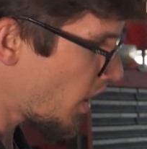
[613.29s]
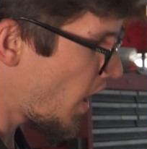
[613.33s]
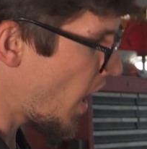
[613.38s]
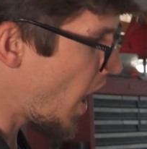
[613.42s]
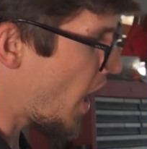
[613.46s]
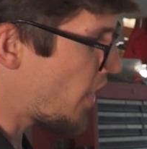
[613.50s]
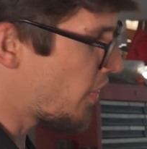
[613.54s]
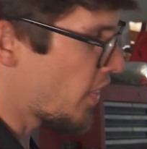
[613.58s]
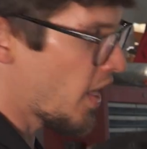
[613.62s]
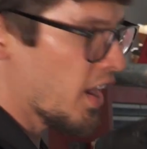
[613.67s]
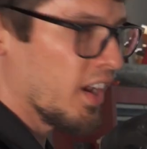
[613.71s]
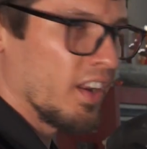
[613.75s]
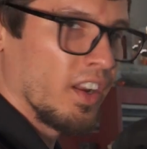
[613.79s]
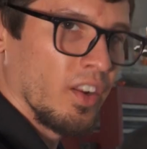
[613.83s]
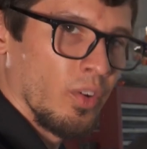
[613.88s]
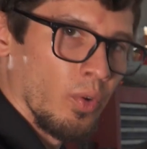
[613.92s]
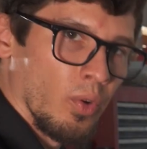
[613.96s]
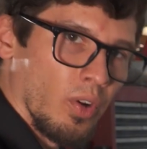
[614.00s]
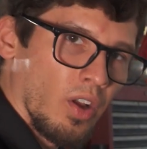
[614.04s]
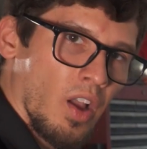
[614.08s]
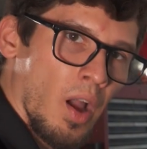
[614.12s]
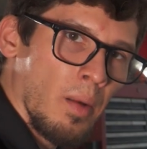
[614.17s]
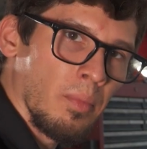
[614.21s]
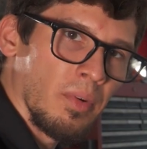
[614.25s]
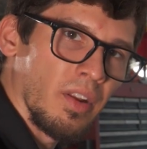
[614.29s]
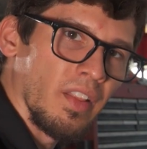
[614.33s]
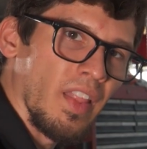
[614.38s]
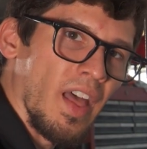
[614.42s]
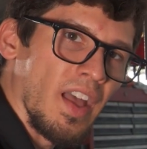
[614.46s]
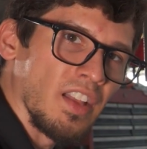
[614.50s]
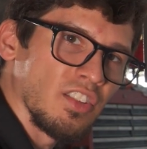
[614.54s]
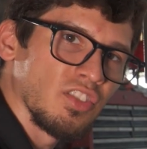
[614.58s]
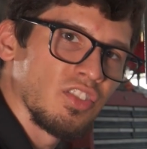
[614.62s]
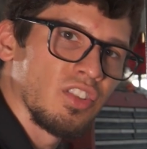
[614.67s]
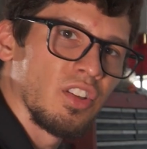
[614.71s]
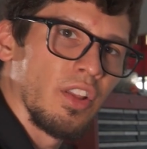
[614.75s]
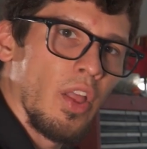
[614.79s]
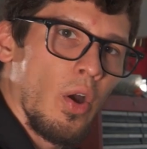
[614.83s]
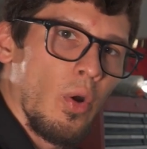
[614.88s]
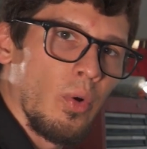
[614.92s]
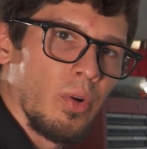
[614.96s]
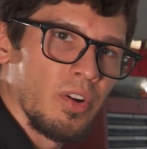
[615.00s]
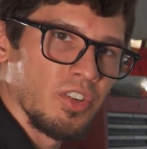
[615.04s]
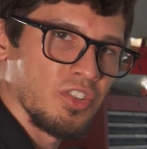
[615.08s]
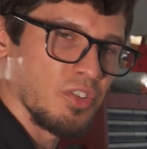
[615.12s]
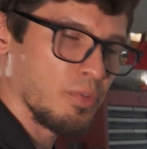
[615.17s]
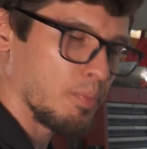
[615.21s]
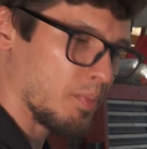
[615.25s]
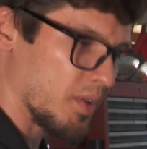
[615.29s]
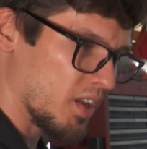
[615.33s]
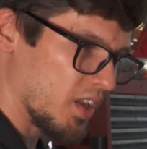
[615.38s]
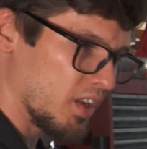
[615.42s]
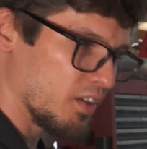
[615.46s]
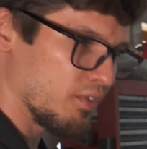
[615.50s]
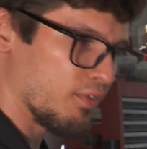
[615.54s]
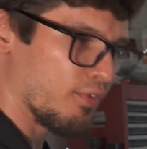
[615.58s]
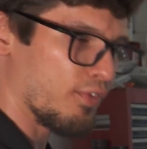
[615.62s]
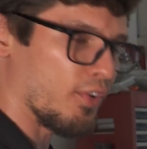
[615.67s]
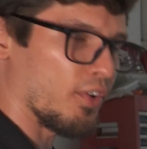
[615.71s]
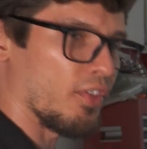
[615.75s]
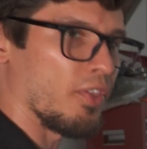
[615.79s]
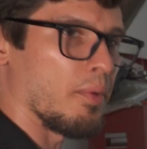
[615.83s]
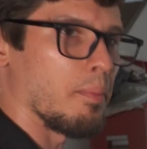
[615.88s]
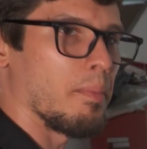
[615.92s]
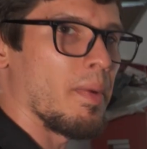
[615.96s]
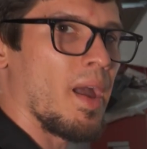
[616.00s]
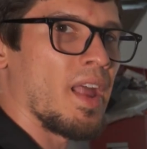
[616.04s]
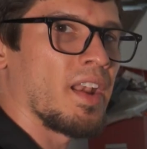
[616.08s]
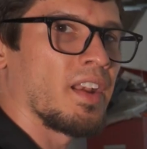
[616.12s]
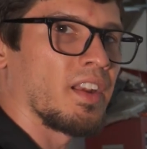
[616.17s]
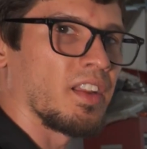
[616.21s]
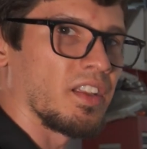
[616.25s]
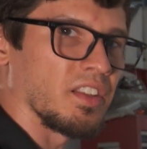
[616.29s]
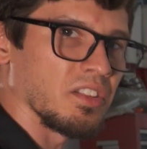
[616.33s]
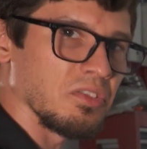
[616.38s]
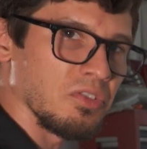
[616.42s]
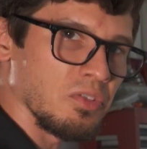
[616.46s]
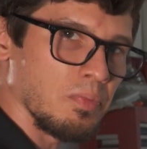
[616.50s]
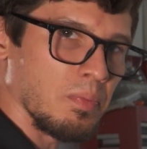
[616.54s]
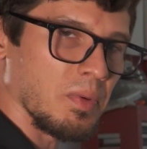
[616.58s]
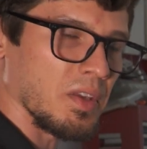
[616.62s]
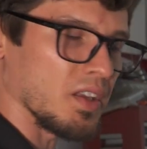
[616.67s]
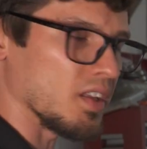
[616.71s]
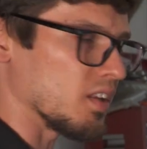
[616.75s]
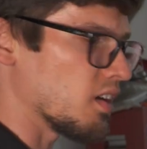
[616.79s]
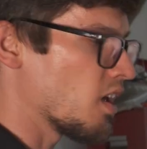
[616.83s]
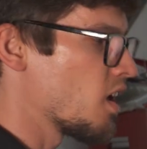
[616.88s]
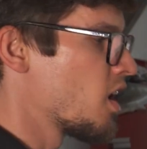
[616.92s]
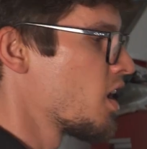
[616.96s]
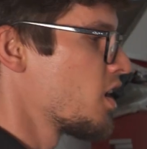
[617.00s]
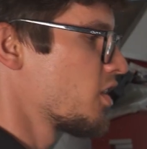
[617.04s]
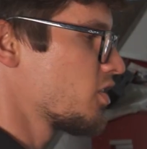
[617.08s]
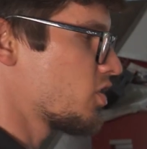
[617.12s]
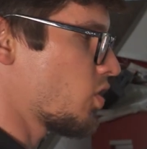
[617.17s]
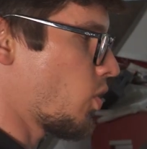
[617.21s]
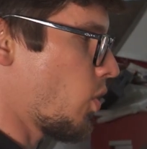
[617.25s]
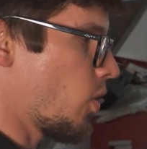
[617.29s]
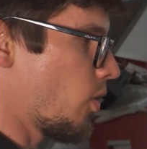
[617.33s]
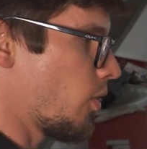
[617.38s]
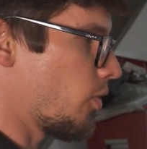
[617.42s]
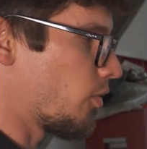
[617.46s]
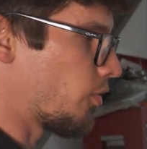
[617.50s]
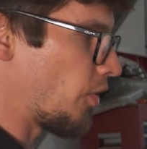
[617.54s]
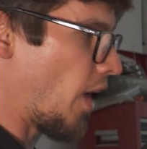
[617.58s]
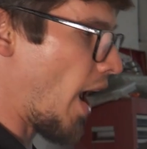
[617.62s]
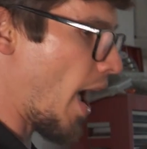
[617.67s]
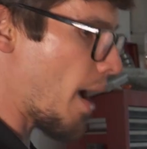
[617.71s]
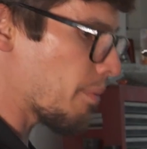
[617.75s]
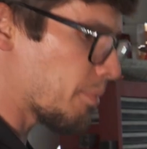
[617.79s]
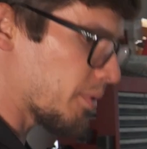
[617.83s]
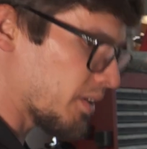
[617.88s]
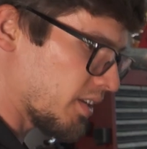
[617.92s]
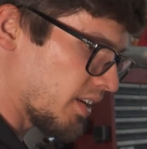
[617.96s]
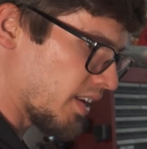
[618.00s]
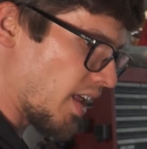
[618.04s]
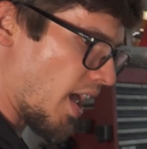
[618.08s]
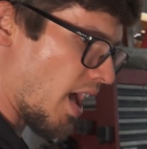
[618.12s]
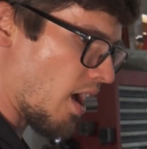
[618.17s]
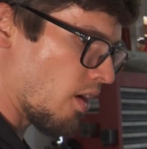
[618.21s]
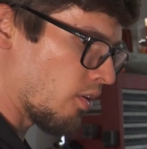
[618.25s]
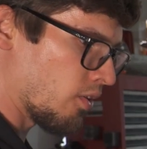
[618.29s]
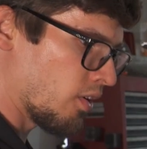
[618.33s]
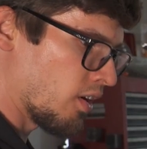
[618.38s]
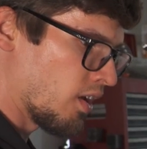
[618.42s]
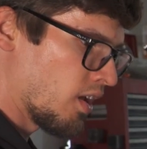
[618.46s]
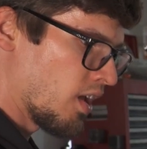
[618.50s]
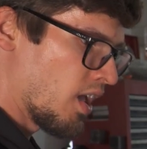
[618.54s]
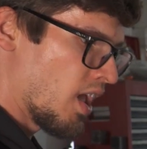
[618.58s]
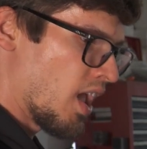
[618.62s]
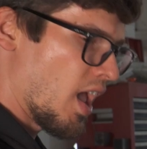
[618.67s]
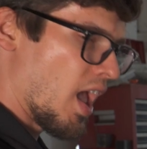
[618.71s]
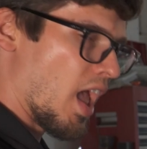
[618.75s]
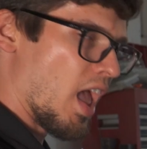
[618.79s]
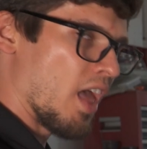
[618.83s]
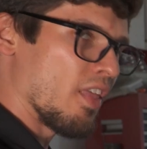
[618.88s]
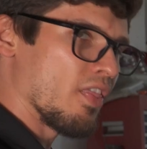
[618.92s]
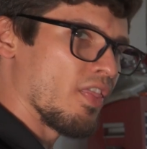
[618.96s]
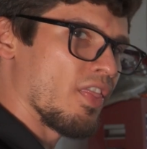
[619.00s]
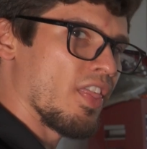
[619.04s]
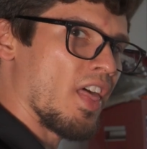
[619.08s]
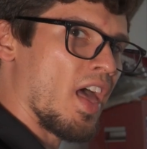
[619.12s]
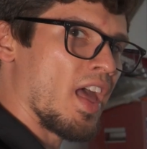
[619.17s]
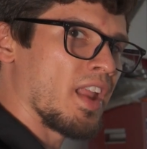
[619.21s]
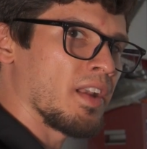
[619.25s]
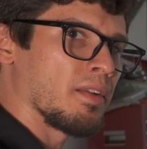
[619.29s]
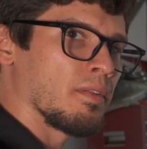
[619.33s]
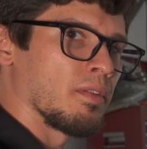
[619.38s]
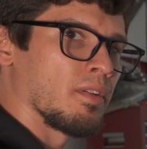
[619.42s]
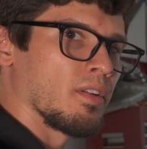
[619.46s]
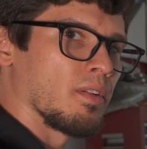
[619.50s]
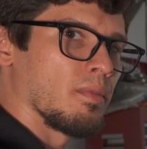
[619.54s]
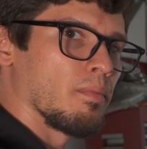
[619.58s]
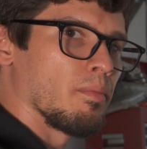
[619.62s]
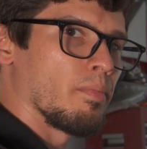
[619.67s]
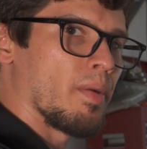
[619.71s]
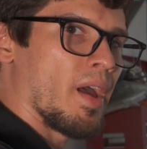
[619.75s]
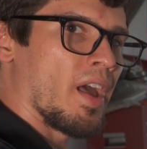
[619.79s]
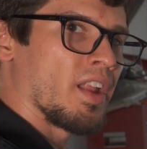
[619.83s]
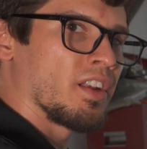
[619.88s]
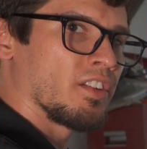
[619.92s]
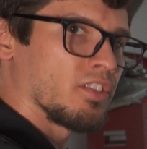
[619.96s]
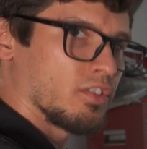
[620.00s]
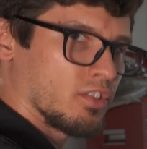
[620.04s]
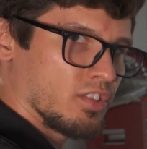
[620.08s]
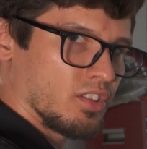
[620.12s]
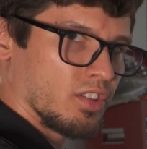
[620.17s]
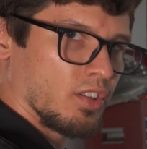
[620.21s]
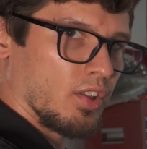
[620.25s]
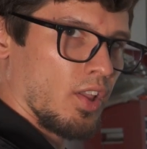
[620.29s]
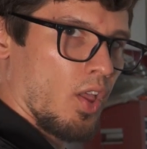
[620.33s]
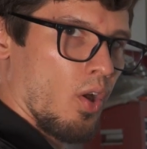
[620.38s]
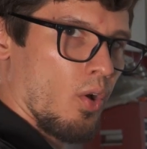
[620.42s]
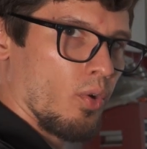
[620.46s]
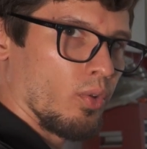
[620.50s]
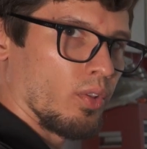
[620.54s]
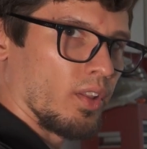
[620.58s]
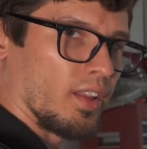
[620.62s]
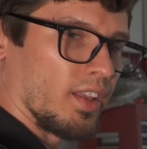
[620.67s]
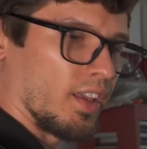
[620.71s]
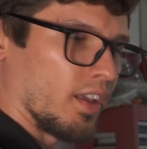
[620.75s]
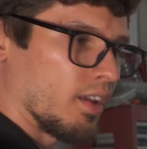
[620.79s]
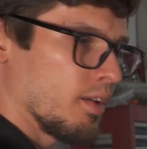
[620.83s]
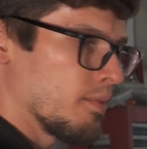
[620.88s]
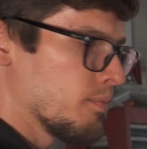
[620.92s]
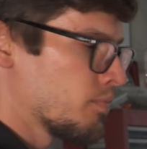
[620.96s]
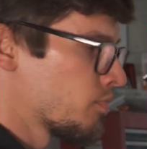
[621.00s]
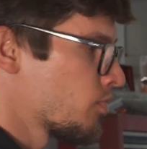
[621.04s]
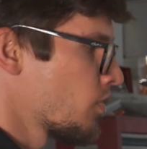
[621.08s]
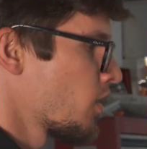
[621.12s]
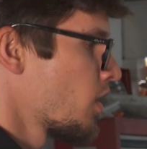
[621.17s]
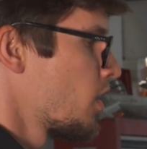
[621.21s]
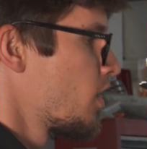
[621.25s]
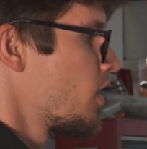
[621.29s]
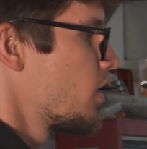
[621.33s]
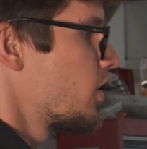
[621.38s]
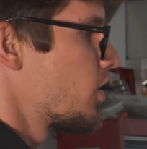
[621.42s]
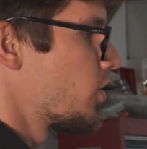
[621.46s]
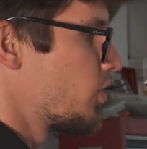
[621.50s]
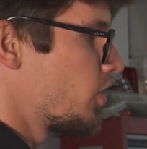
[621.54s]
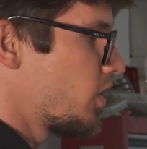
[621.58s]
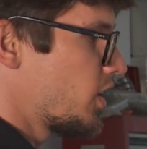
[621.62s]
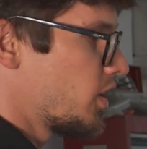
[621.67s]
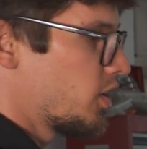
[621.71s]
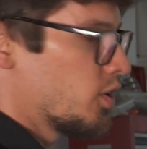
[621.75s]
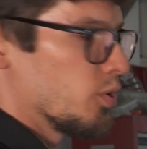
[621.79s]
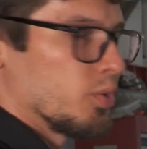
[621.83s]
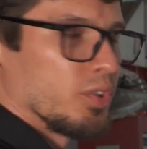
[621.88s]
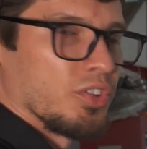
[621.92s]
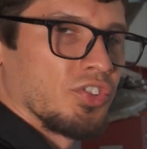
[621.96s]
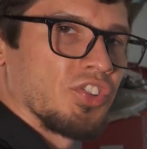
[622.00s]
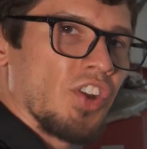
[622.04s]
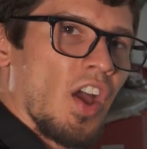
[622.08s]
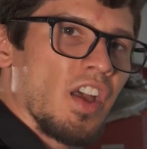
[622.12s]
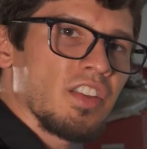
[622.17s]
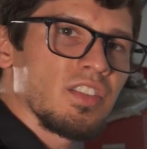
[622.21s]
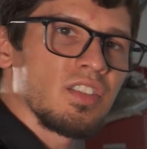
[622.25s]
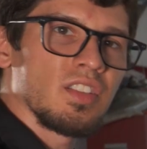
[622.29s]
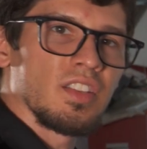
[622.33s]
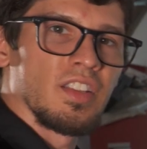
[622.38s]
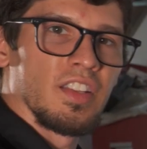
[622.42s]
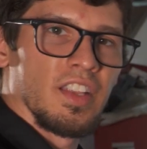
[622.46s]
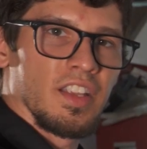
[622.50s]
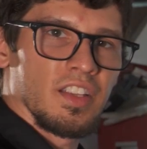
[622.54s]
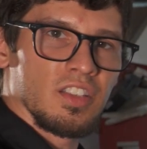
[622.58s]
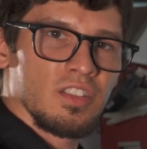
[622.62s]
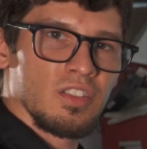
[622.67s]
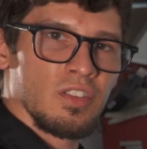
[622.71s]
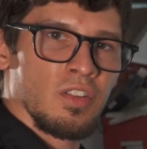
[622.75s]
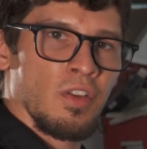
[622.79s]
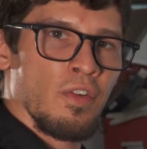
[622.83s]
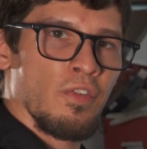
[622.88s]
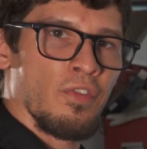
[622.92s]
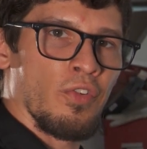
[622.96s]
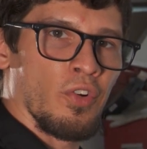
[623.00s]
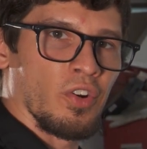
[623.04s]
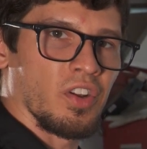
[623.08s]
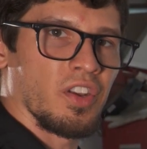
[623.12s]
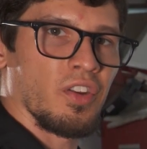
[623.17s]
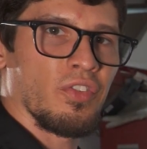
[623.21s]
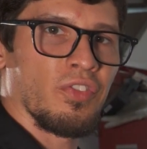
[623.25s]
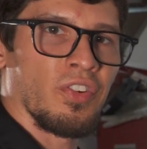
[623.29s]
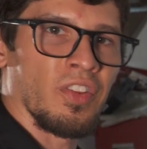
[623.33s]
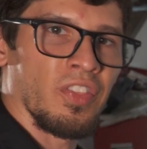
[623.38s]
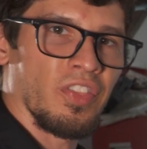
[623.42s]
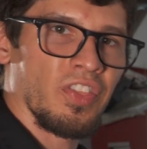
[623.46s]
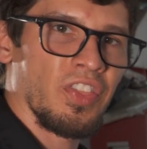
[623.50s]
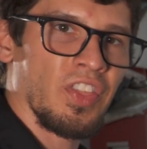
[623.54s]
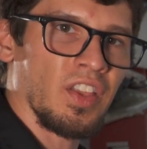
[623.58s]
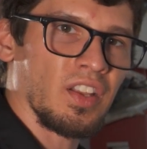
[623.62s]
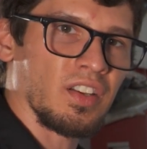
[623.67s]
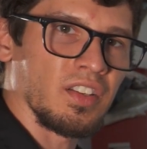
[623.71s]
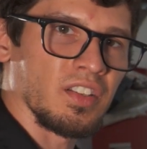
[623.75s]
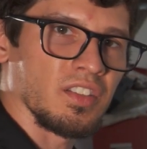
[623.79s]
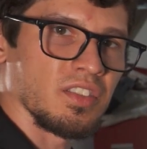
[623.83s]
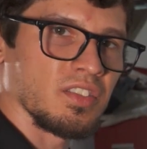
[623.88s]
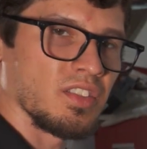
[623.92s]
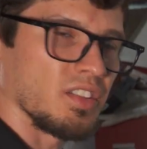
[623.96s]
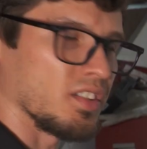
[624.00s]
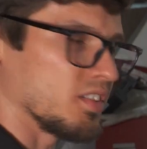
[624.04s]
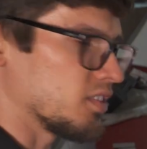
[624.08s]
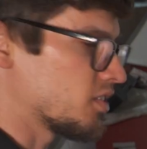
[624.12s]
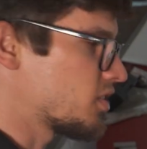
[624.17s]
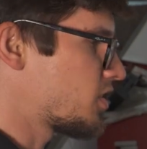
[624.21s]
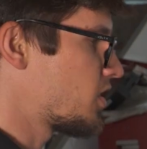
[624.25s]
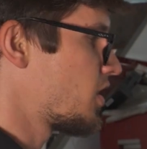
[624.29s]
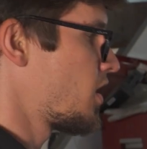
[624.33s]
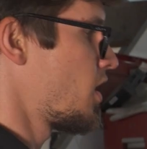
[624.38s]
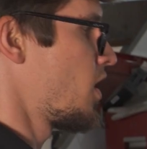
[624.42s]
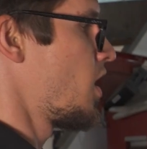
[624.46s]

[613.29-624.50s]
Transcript: and then it will come to that slower speed for the bending speed. So it will rapid down and then bend slowly. You need to adjust this for different thicknesses.